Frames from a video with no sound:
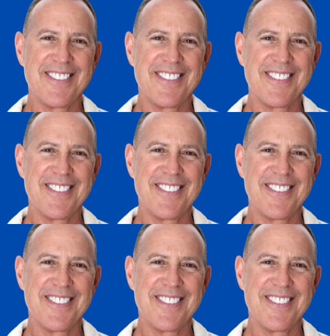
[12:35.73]

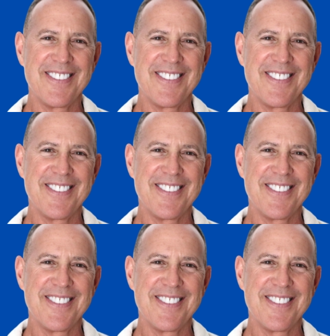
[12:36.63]

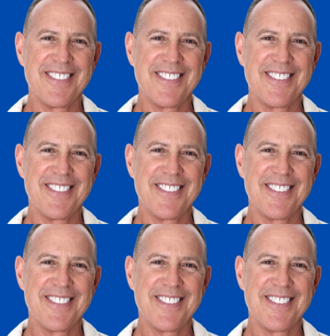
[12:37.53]

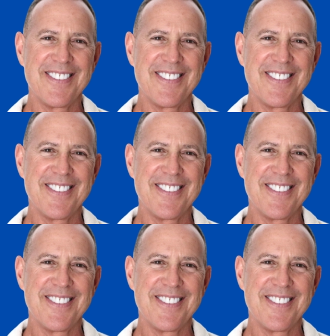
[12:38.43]

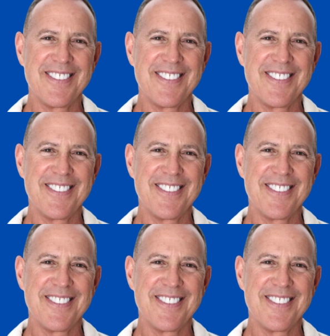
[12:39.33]

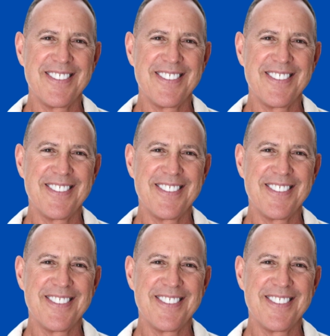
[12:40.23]
(no lip movement)